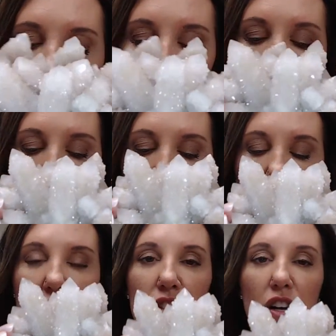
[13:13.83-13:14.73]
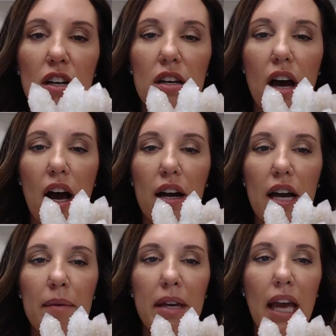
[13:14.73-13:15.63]
of these started
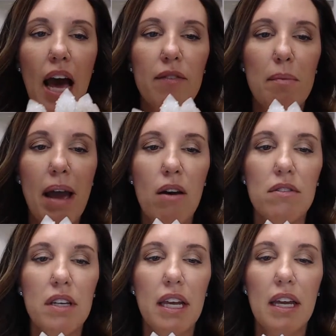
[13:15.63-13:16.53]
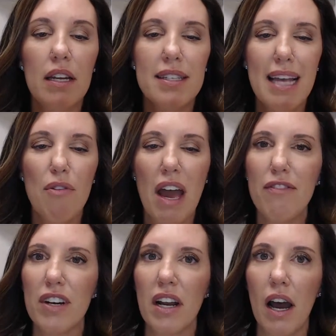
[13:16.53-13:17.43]
coming out of a mountain in South
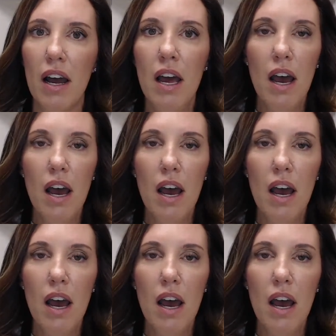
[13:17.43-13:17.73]
Africa,